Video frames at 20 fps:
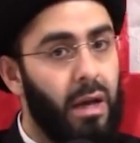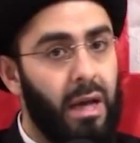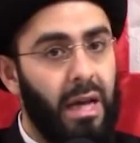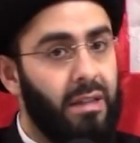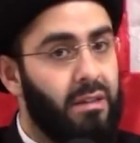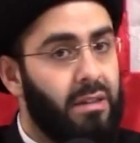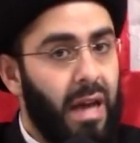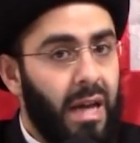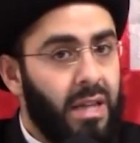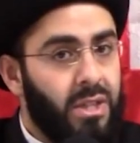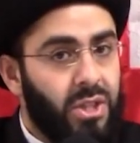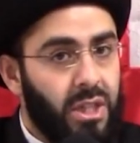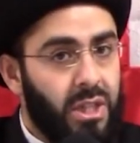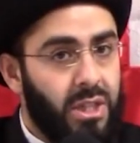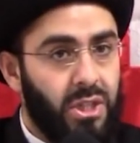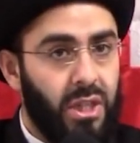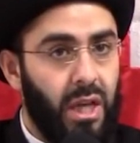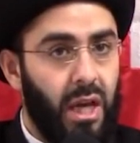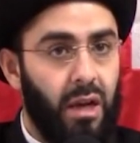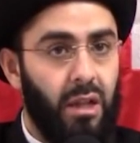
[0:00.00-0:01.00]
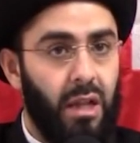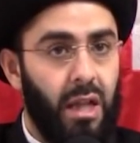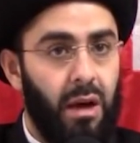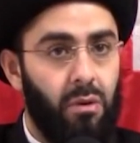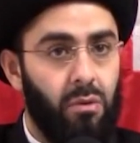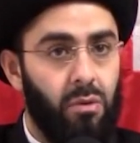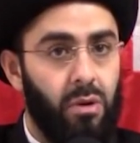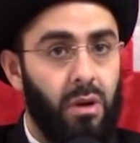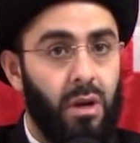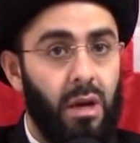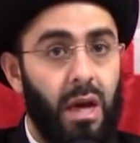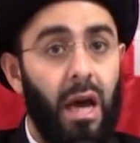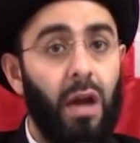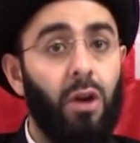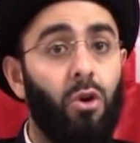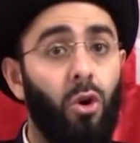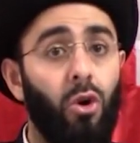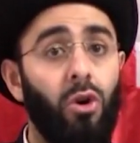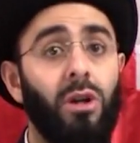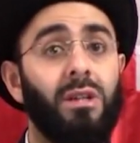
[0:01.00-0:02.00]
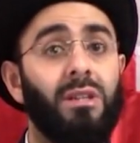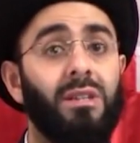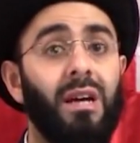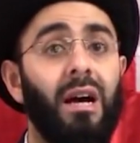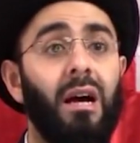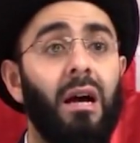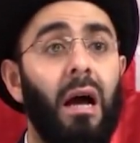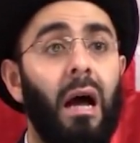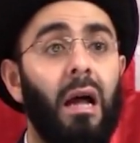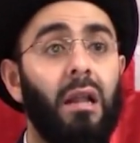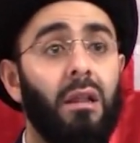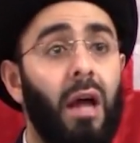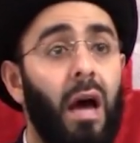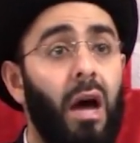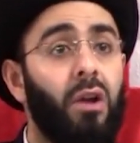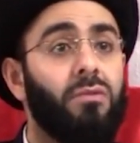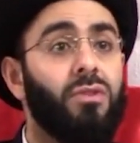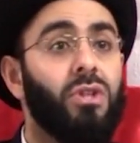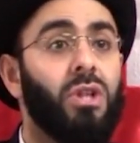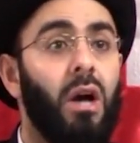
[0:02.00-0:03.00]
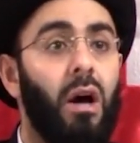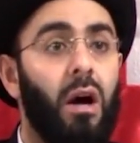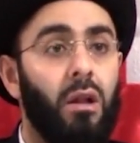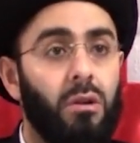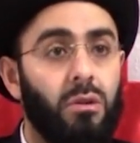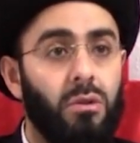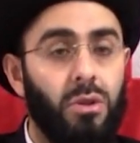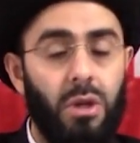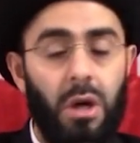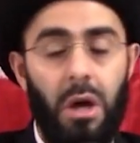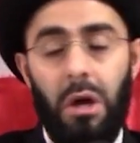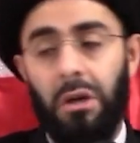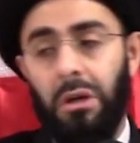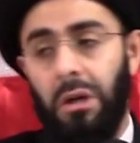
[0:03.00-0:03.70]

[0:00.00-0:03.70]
and dancing is not allowed according to a lot of scholars.